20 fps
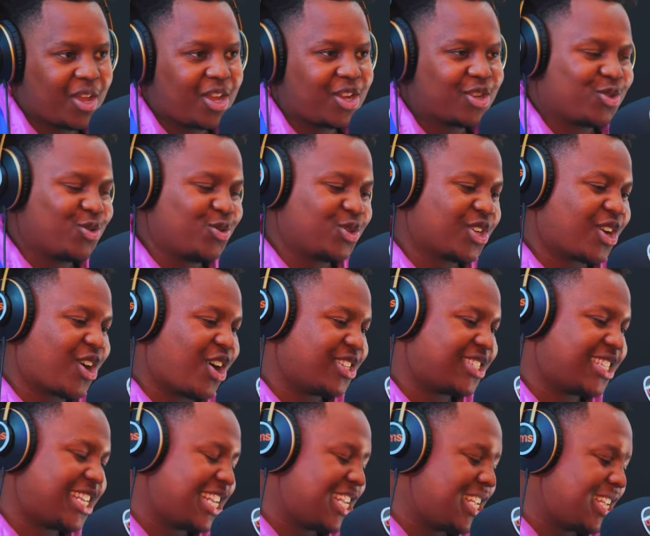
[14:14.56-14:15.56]
dudes are
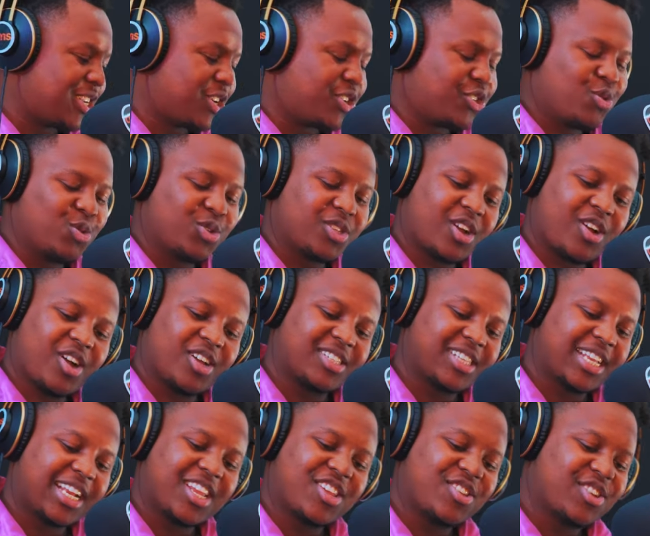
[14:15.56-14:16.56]
constantly dudes are
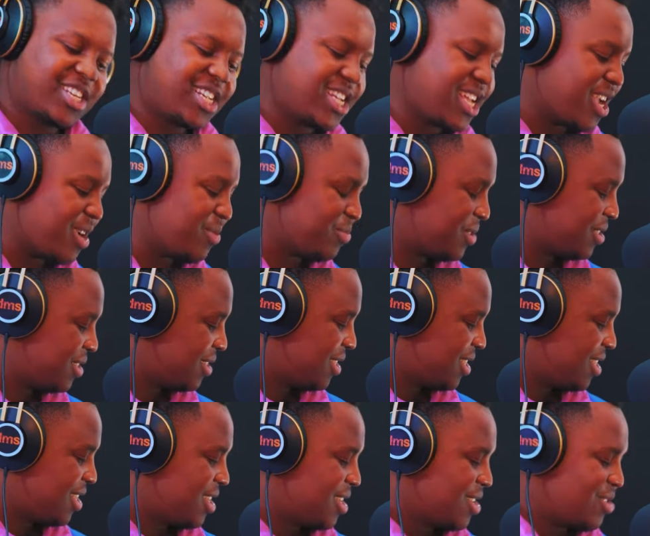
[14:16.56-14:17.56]
constantly in your DMs,
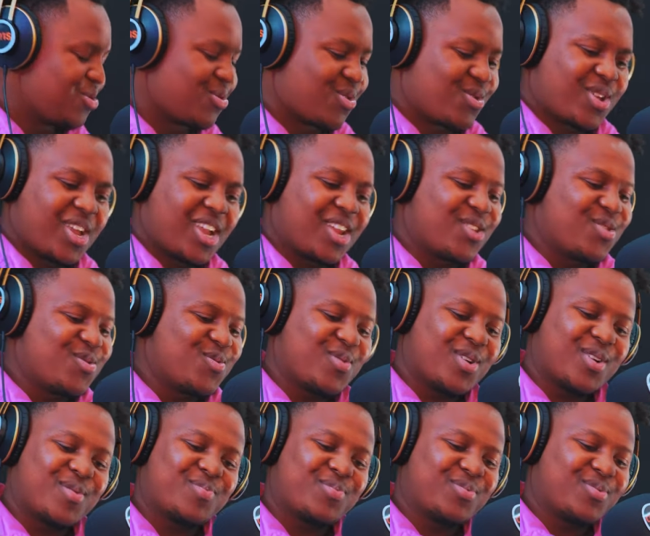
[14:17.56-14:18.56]
you know, hitting you
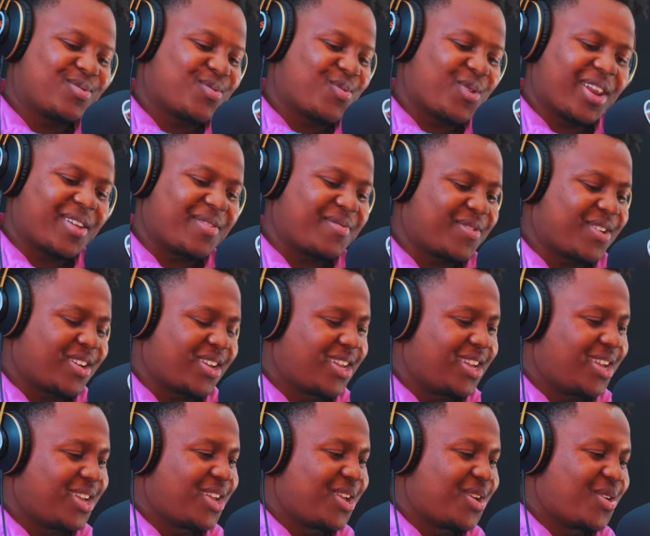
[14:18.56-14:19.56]
up, whatever.
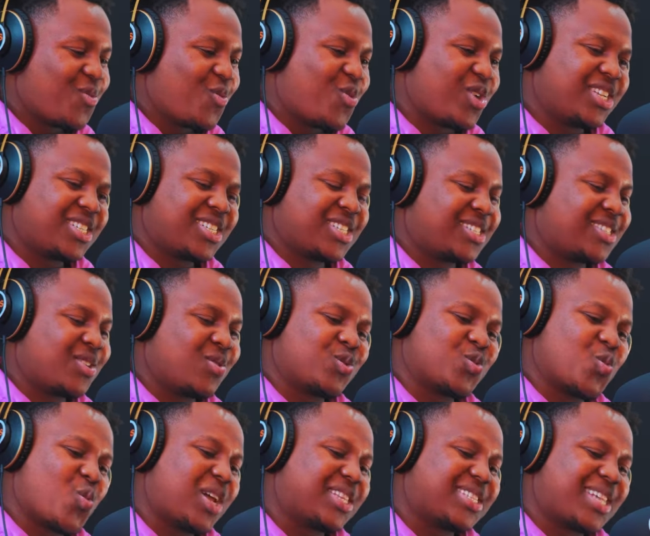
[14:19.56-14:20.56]
What are just those
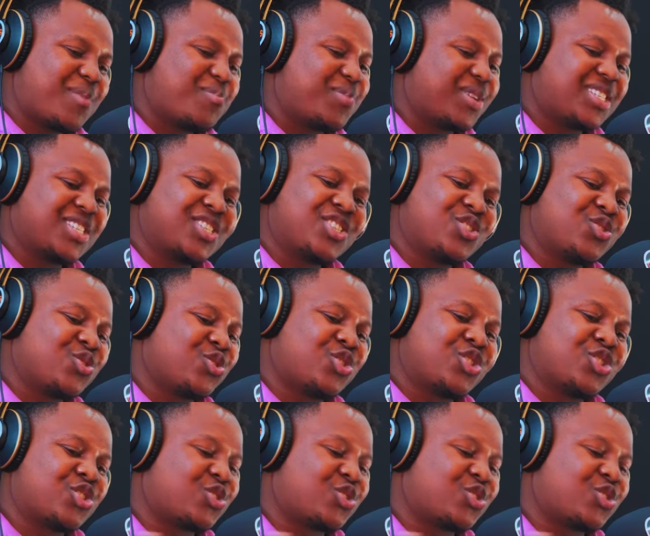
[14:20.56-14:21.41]
WhatsApp messages you just